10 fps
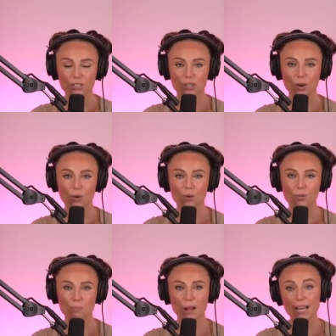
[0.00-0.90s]
So
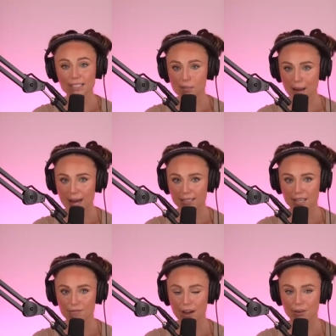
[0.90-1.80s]
the plastic bags
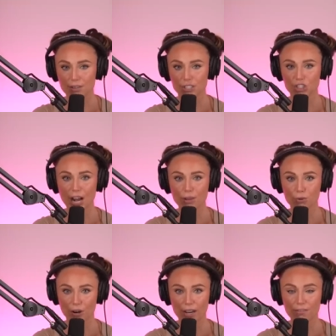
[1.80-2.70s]
they found in the shallow
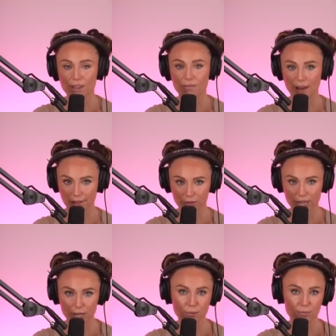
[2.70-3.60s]
grave that
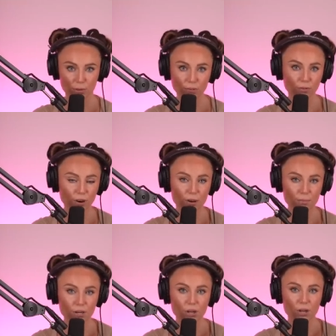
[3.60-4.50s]
Valiree had been moved
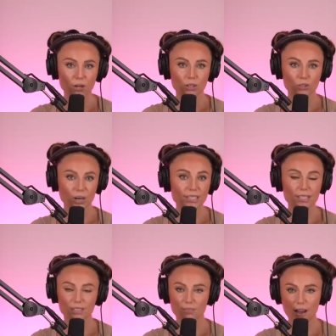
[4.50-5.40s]
from,
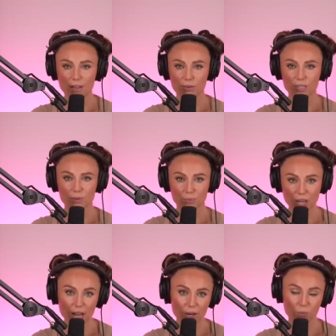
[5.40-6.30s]
traces of Valiree's
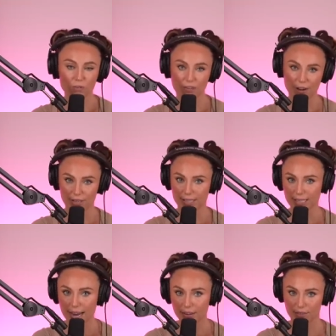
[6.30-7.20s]
blood were found
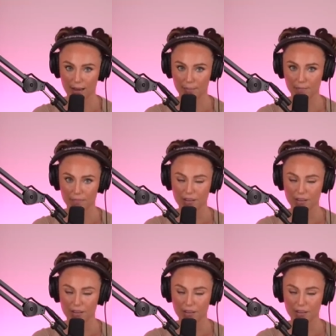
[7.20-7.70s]
inside of them.